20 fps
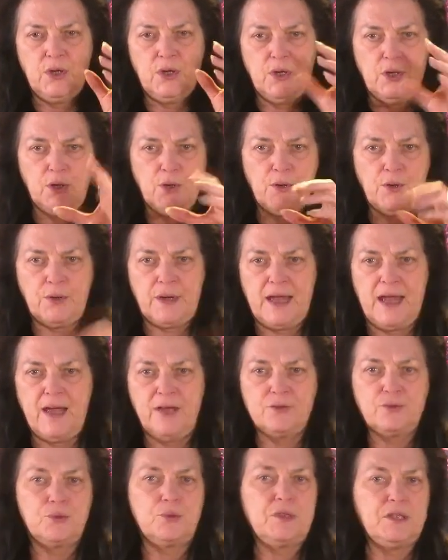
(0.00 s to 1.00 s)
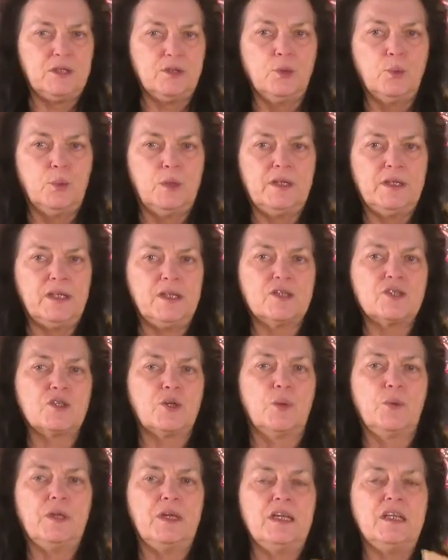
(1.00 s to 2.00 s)
learn how to deal with it
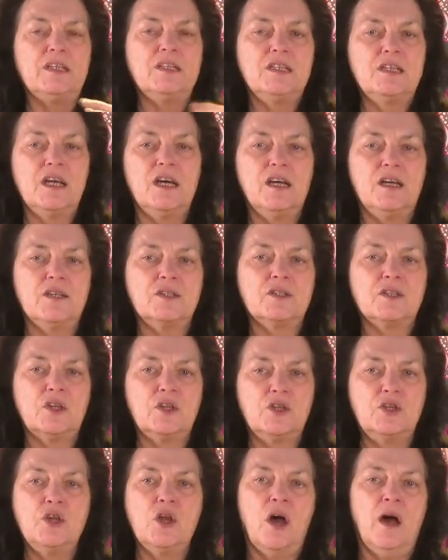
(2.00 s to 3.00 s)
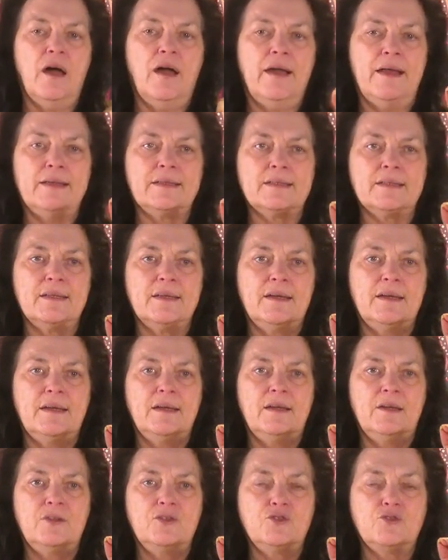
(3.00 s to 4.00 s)
so that it does not
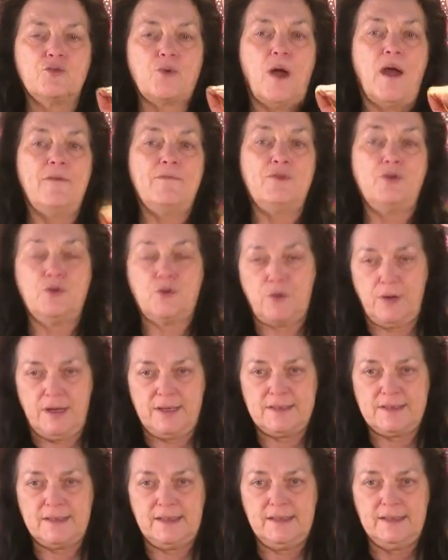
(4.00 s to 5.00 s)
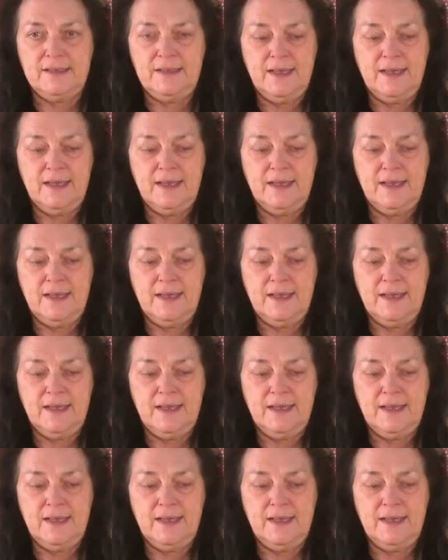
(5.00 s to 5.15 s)
drive you crazy.